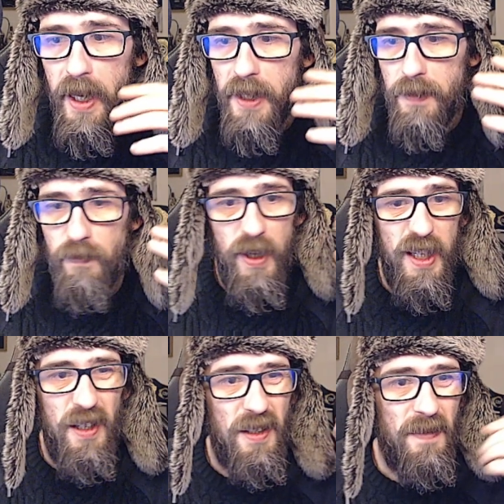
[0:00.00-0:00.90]
It's really
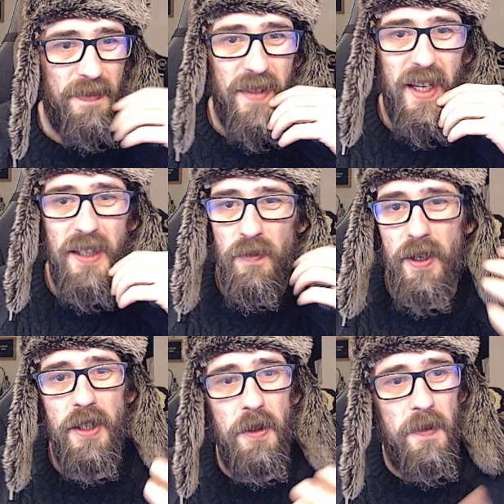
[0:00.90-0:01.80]
good. It's
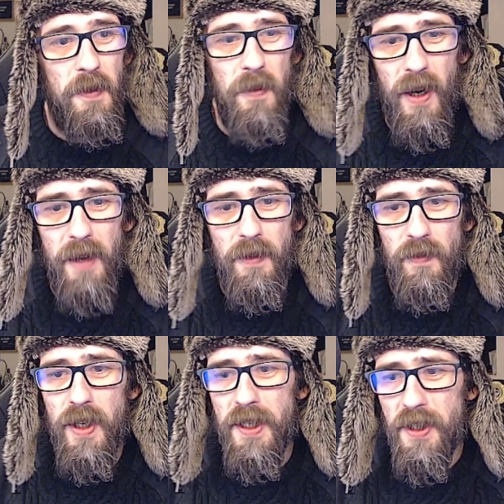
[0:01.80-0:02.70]
really useful. I would
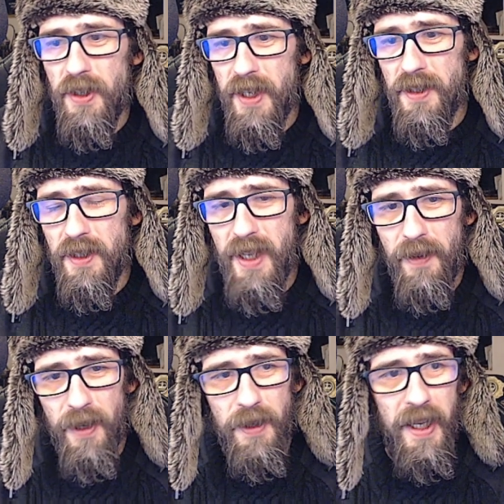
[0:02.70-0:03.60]
really suggest
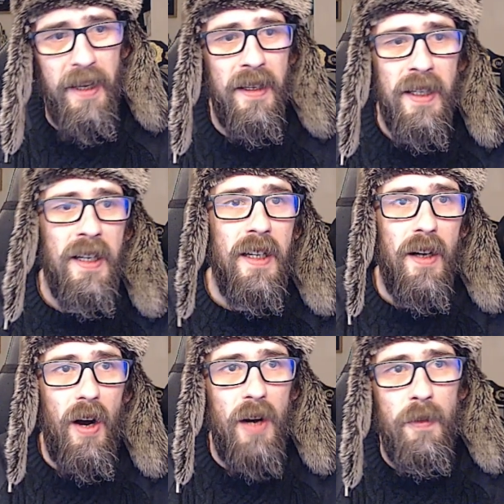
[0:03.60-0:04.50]
downloading it.
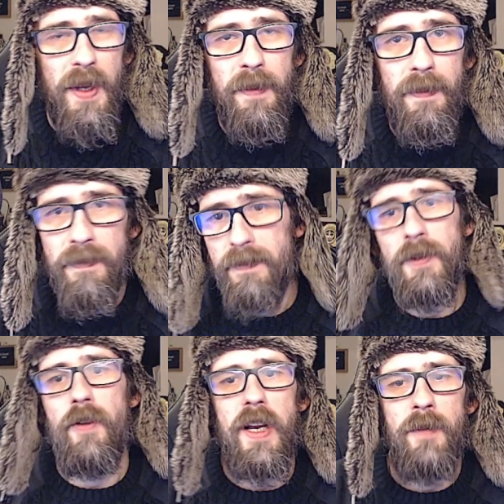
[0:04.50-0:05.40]
I will be
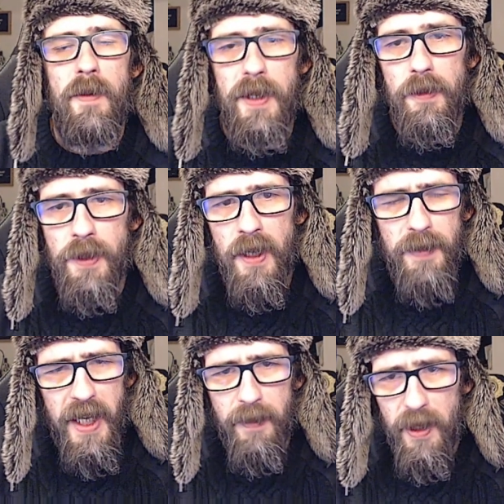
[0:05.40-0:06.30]
creating my builds and
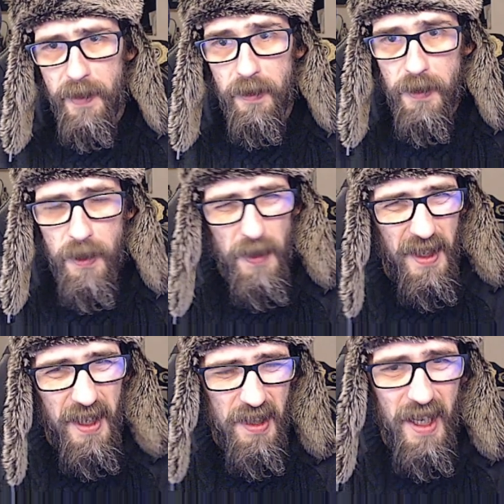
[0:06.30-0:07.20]
updating my builds using
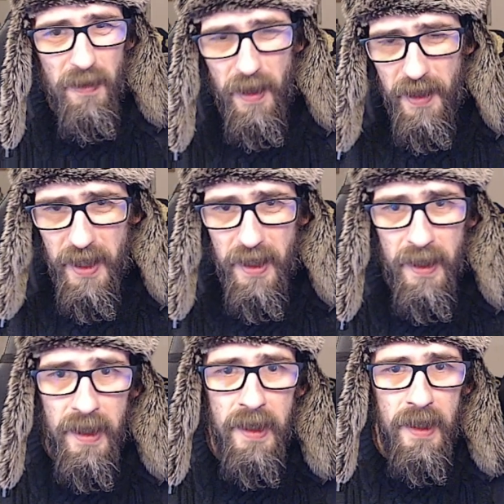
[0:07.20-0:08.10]
this now. I think
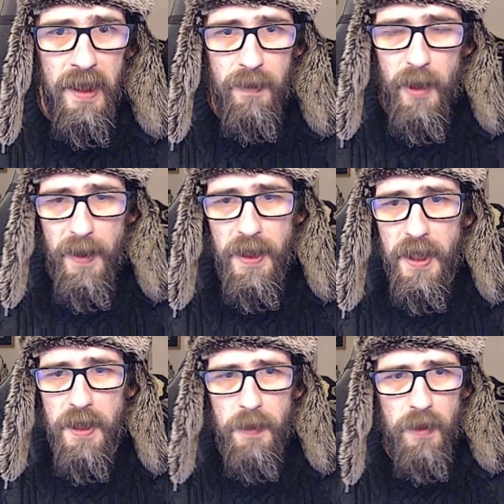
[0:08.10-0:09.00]

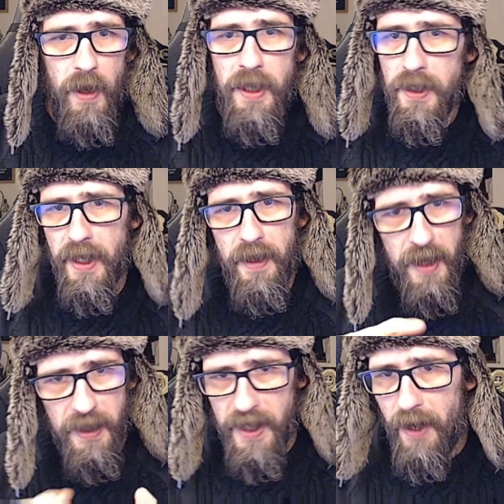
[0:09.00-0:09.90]
Mobalytics was great to get
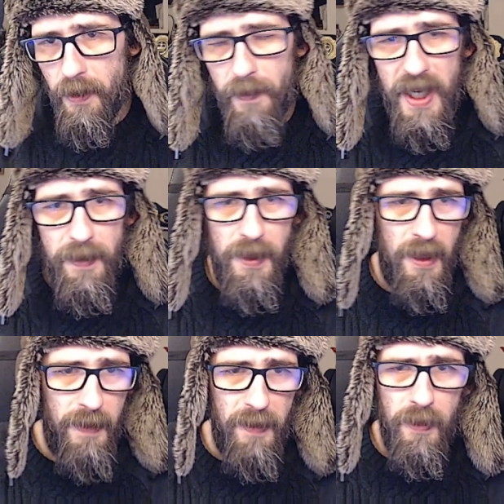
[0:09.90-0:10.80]
things down on paper
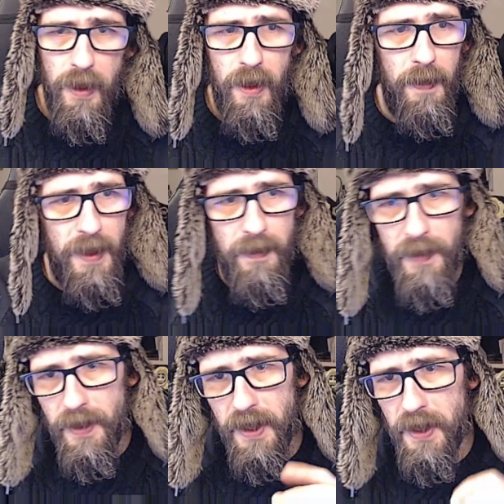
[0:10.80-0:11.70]
so people could copy them,
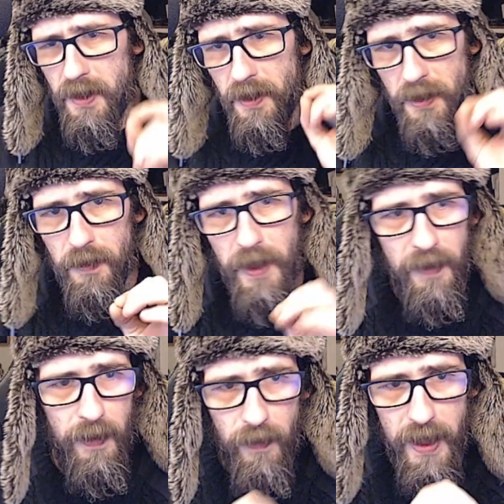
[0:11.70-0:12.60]
but this is the
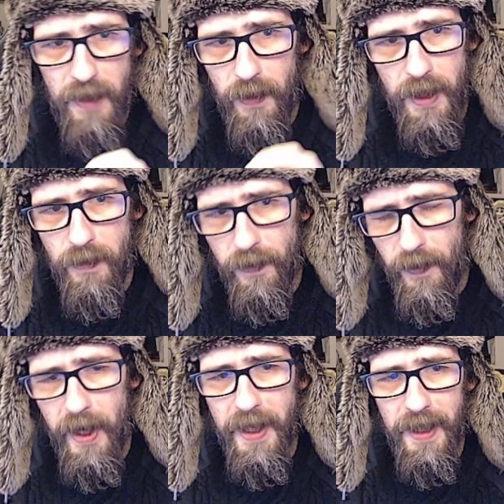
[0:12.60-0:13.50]
tooling for really, really
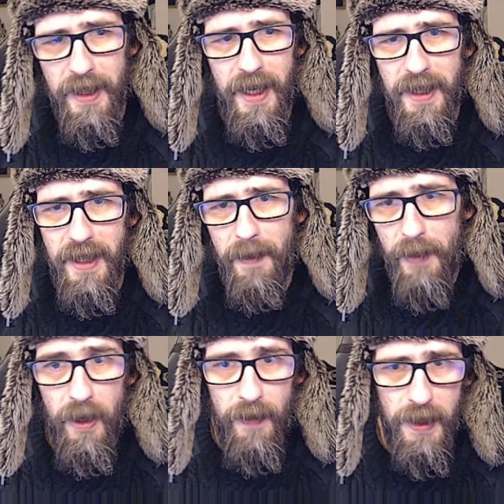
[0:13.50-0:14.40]
refining and getting that
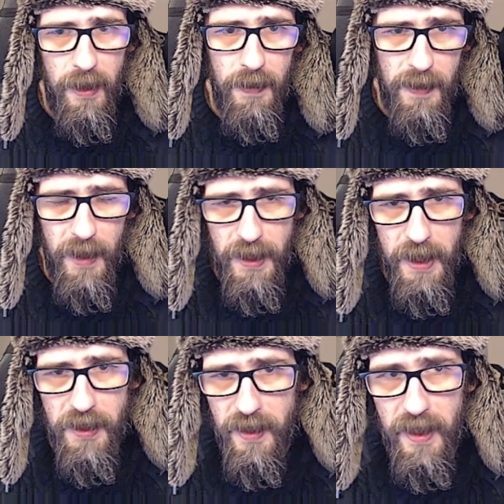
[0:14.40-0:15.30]
perfect
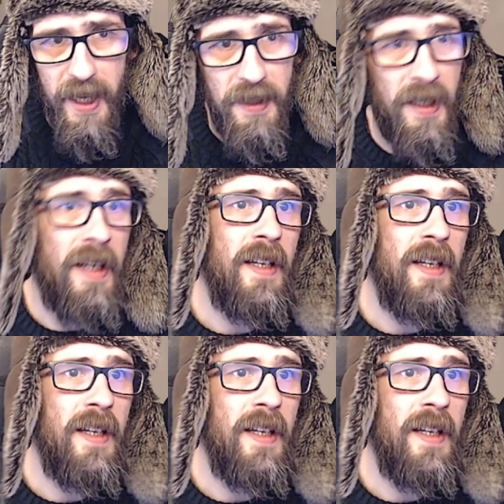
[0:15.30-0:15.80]
optimization at the end,